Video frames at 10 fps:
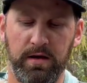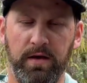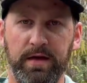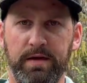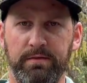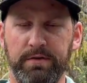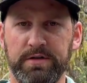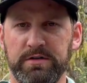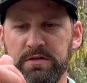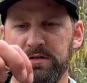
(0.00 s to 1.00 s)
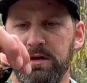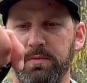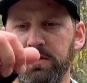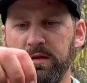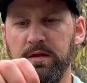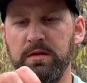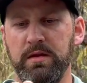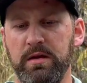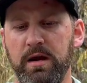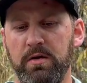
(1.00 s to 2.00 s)
Now that fish is completely
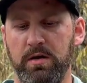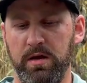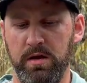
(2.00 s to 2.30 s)
cleaned out.